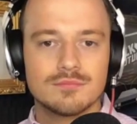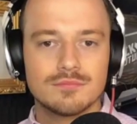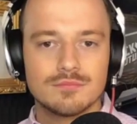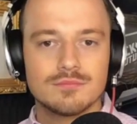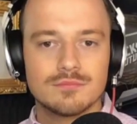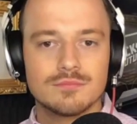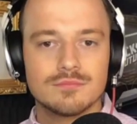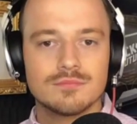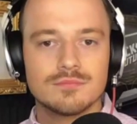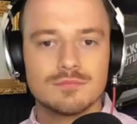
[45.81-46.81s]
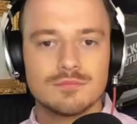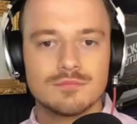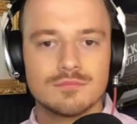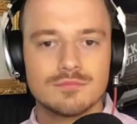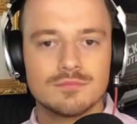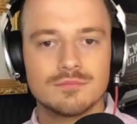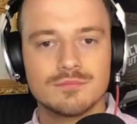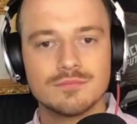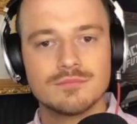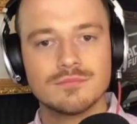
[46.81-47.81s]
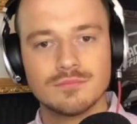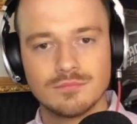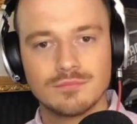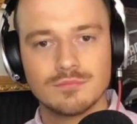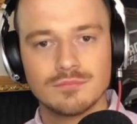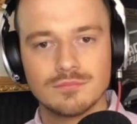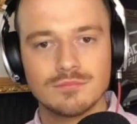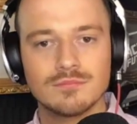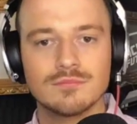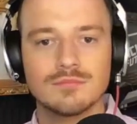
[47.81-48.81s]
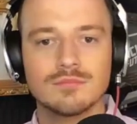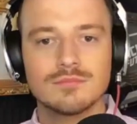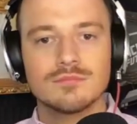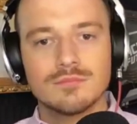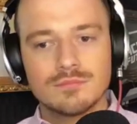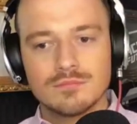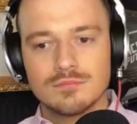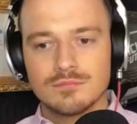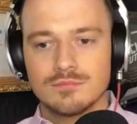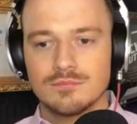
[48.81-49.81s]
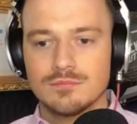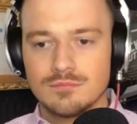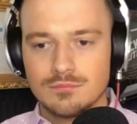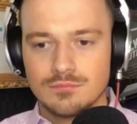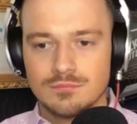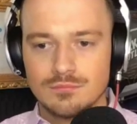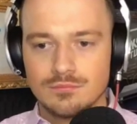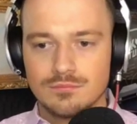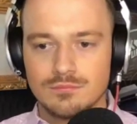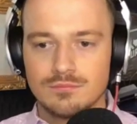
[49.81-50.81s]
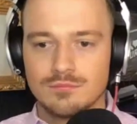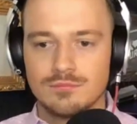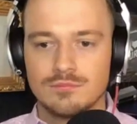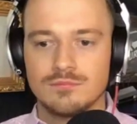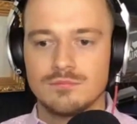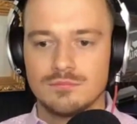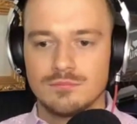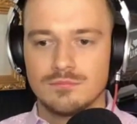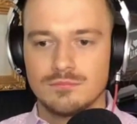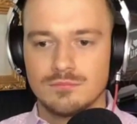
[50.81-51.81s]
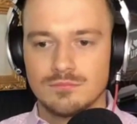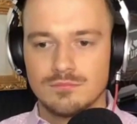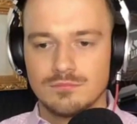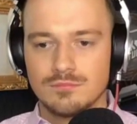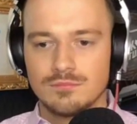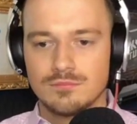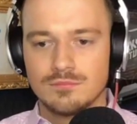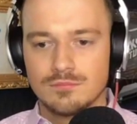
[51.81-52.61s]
The person shown says nothing.